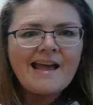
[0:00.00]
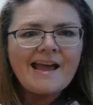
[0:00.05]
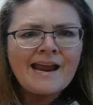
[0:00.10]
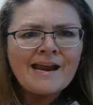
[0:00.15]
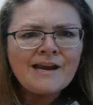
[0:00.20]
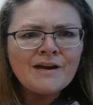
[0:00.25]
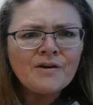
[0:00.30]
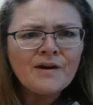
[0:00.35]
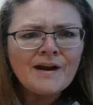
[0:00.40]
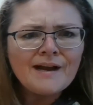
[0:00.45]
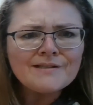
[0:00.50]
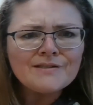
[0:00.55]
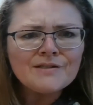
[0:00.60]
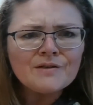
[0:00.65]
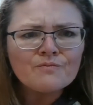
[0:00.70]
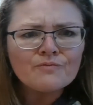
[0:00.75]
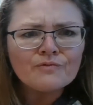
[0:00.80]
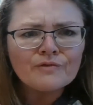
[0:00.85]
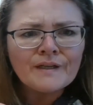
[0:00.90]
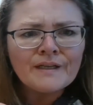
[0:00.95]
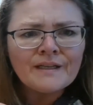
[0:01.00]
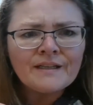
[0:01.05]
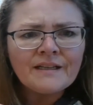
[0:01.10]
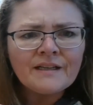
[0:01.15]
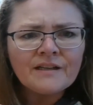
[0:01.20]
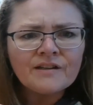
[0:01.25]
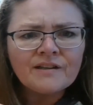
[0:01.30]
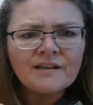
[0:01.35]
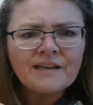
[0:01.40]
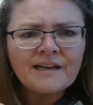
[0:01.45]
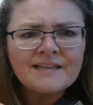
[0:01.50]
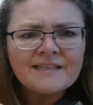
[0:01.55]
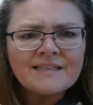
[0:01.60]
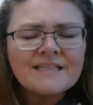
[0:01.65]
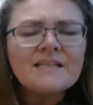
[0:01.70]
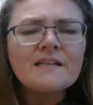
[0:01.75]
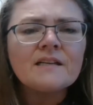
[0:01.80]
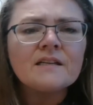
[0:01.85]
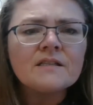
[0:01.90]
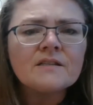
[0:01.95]
Anger had some really good
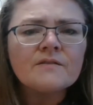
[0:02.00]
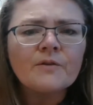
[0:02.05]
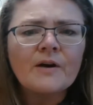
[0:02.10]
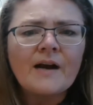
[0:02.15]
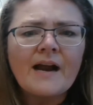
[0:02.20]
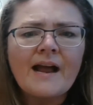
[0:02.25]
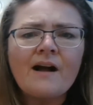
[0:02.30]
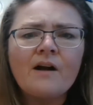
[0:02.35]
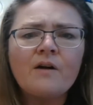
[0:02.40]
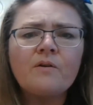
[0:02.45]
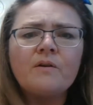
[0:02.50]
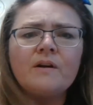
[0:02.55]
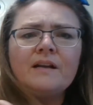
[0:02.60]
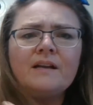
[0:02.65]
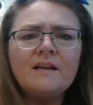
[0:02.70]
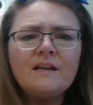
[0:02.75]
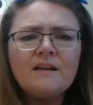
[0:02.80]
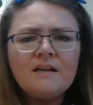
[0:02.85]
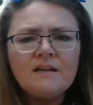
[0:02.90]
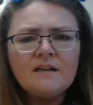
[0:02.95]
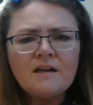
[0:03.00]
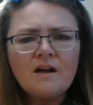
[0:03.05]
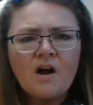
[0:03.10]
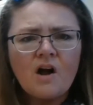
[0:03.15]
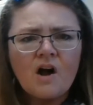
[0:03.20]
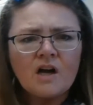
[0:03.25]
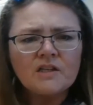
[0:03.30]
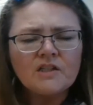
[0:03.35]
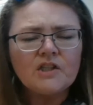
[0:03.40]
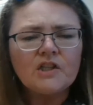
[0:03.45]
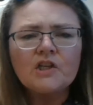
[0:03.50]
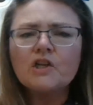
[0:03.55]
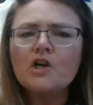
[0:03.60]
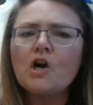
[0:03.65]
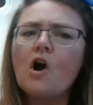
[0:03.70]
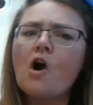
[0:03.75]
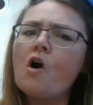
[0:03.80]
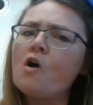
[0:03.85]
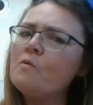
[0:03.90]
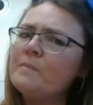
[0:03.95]
ideas for how Anh could
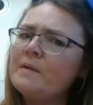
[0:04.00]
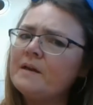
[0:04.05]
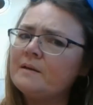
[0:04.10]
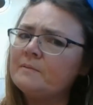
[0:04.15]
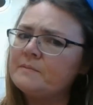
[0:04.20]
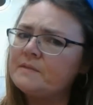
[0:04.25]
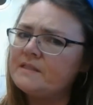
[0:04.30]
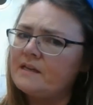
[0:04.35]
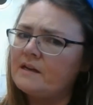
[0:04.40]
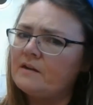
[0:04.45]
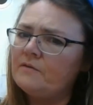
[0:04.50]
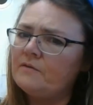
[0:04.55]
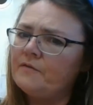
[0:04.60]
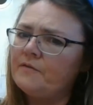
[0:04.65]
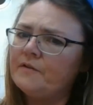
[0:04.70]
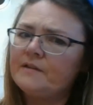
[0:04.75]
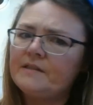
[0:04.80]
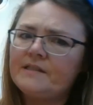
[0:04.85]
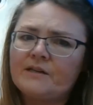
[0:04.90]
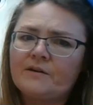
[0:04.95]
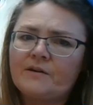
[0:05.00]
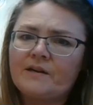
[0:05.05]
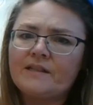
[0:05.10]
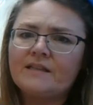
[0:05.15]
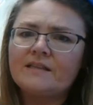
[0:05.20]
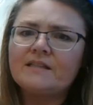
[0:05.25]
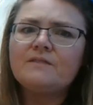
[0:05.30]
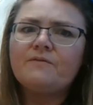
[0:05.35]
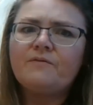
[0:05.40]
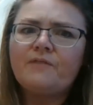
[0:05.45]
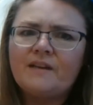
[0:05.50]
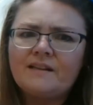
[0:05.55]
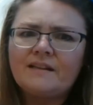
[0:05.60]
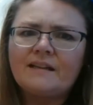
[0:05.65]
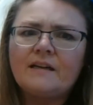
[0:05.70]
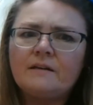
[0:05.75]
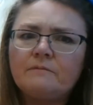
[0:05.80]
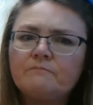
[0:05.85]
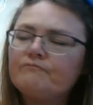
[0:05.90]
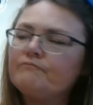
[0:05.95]
calm himself during this
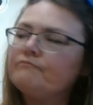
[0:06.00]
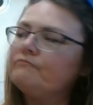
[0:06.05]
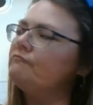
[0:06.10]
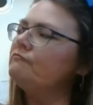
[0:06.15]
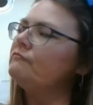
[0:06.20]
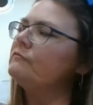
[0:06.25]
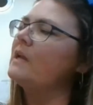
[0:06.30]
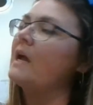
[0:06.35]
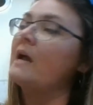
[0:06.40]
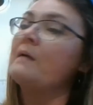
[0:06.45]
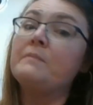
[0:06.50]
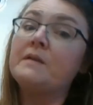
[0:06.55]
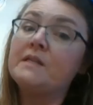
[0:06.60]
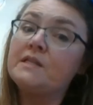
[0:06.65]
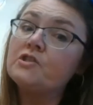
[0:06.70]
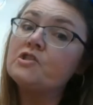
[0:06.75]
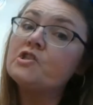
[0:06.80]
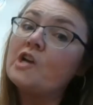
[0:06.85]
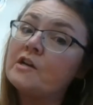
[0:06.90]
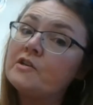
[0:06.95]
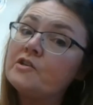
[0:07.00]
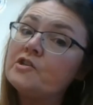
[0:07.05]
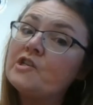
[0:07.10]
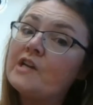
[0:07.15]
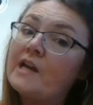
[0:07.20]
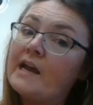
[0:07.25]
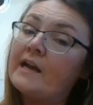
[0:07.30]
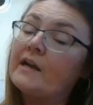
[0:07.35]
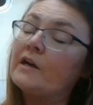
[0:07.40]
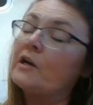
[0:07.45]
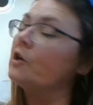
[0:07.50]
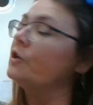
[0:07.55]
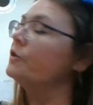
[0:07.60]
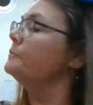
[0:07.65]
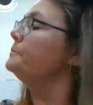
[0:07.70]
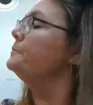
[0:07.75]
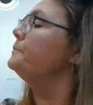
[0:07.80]
feeling. I misjudged Anger.